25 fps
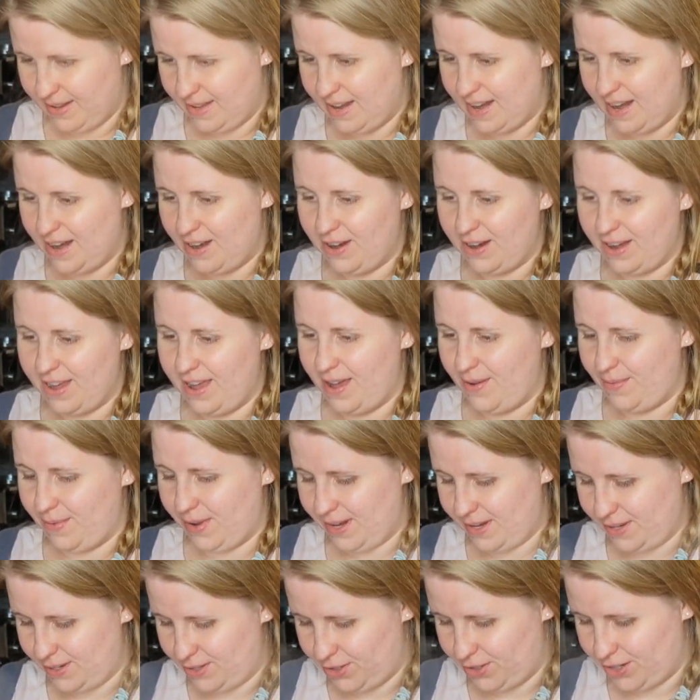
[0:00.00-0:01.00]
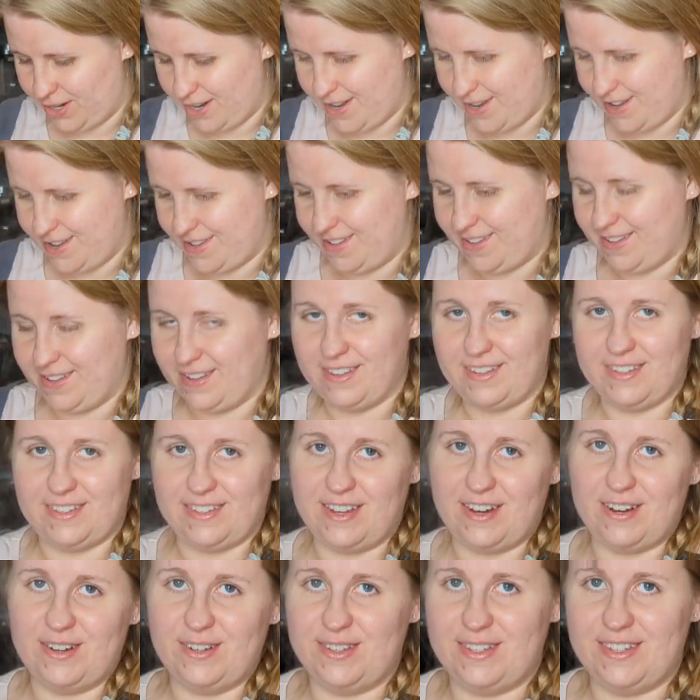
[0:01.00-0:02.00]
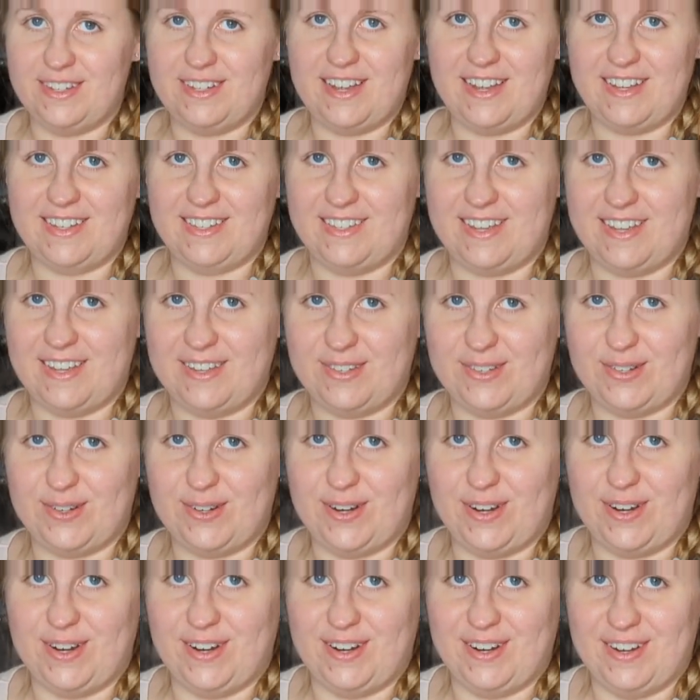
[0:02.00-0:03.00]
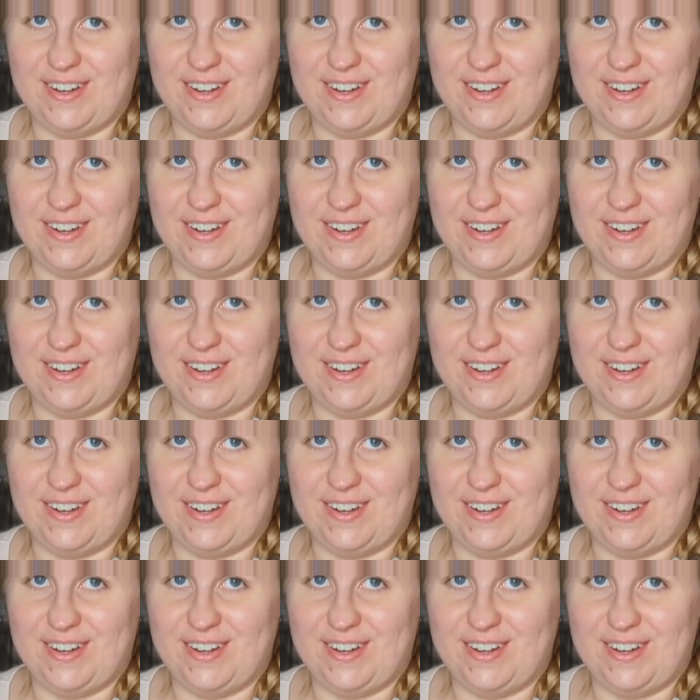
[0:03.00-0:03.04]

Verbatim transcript: And Aaron can't wait to try it. Because Aaron's the taste tester.